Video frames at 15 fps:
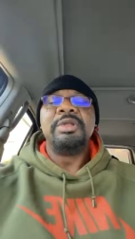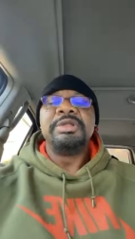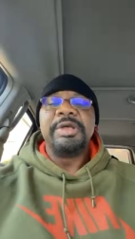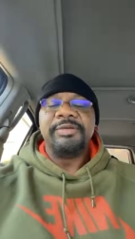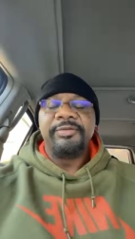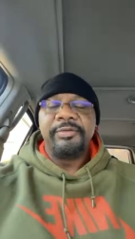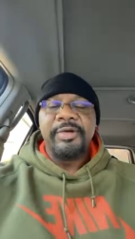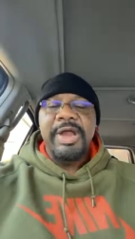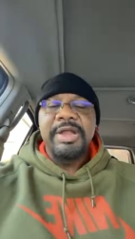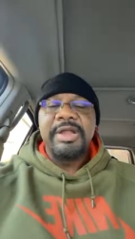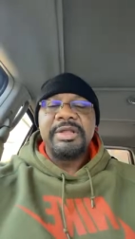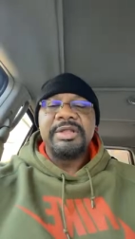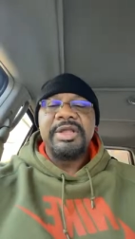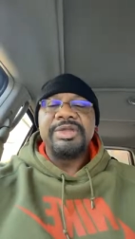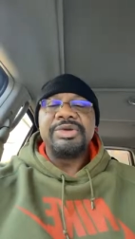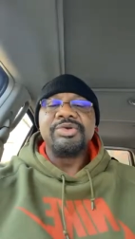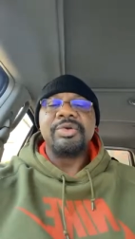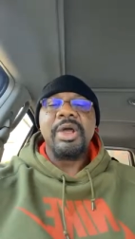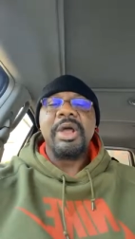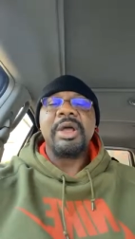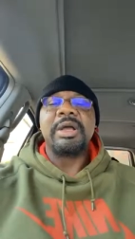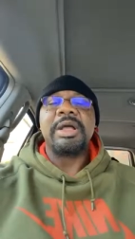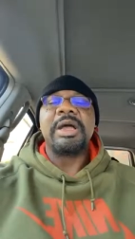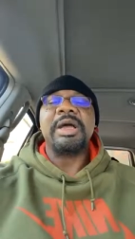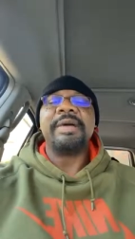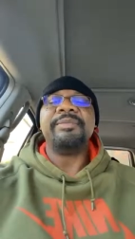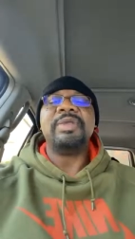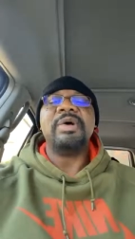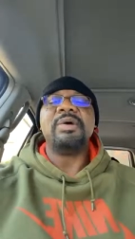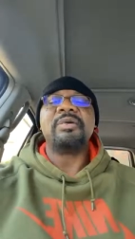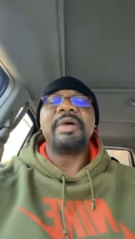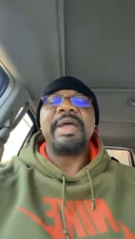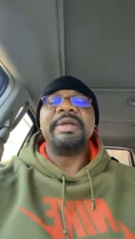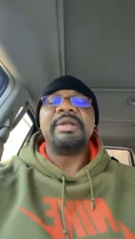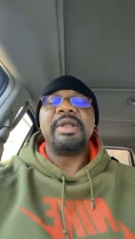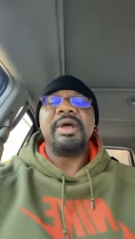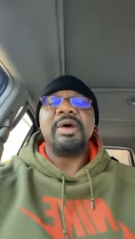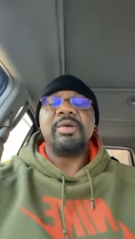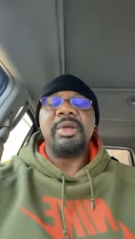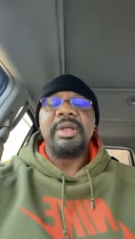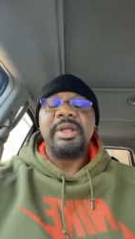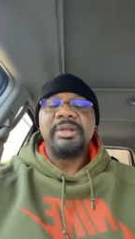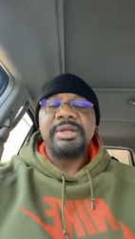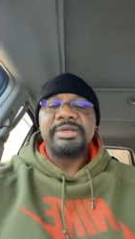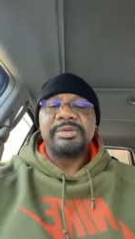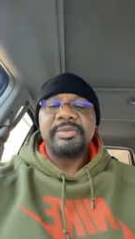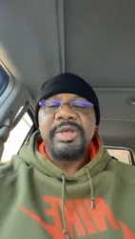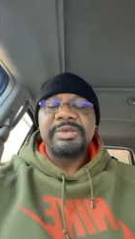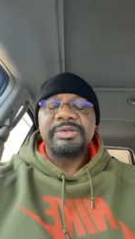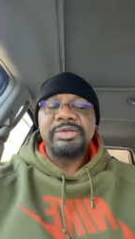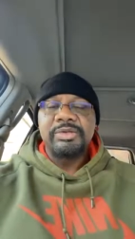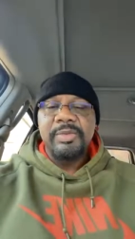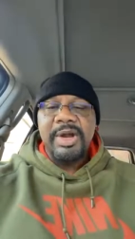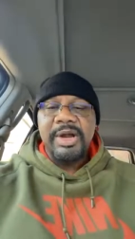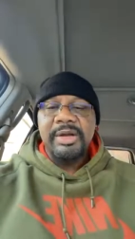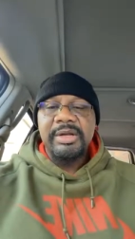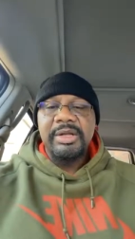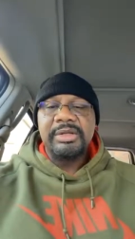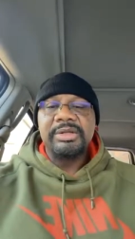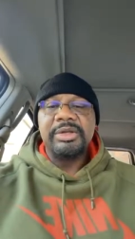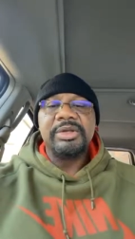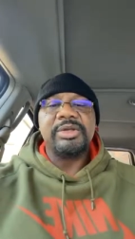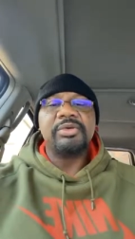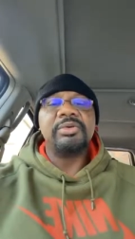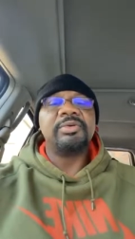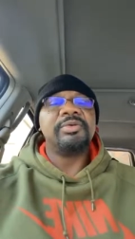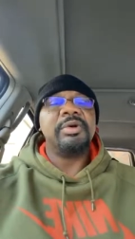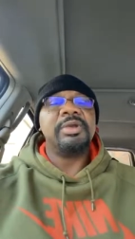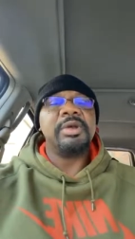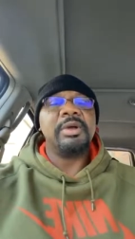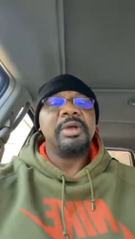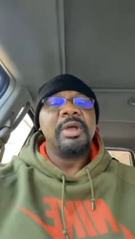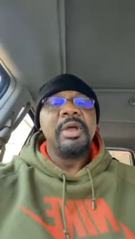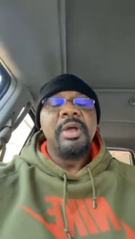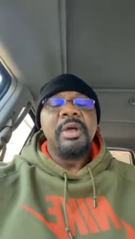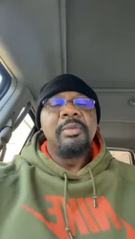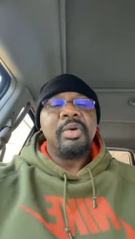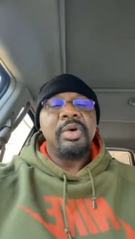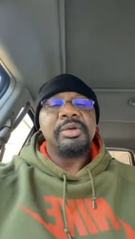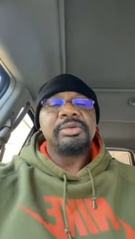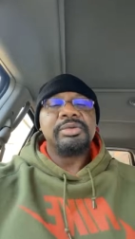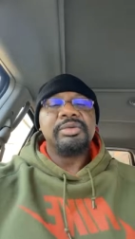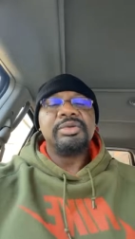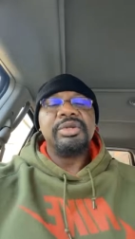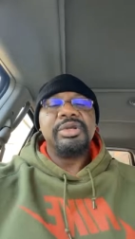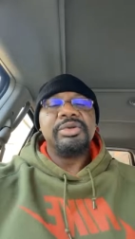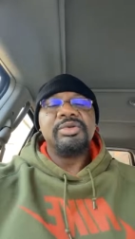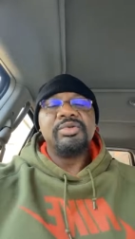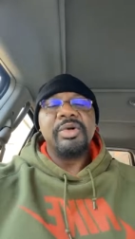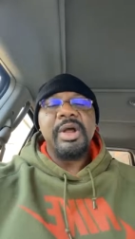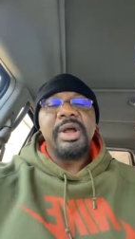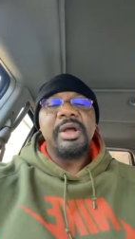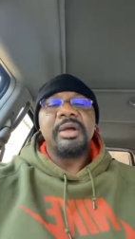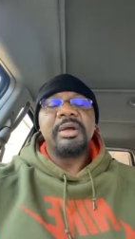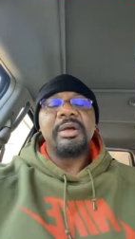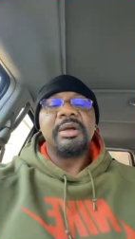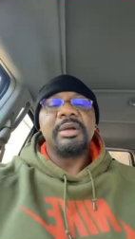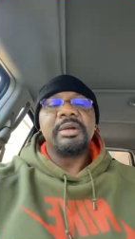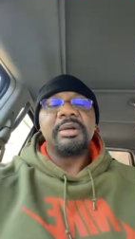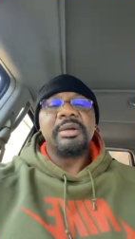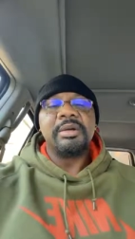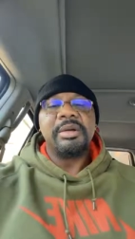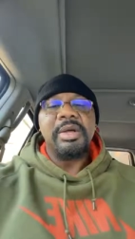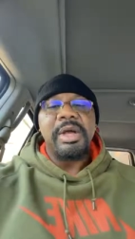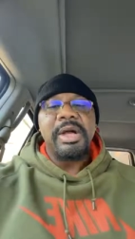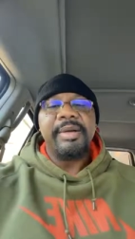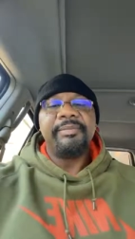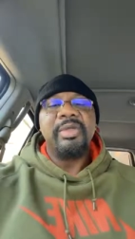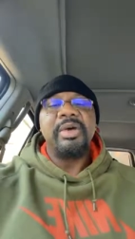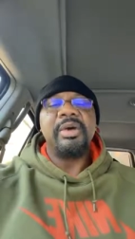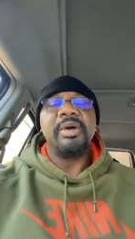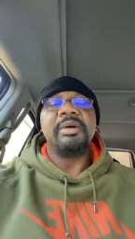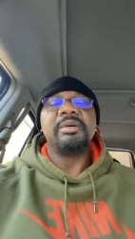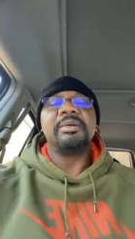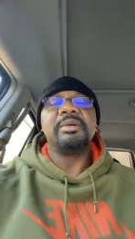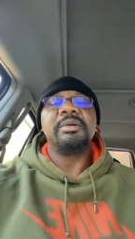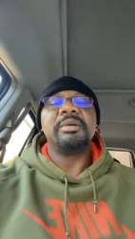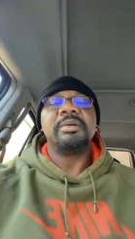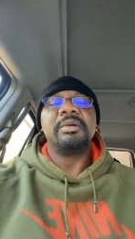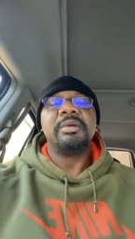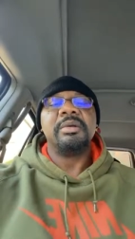with the friend that did you wrong. Calm down right now and let this message marinate in you for the person who did you wrong. Calm down.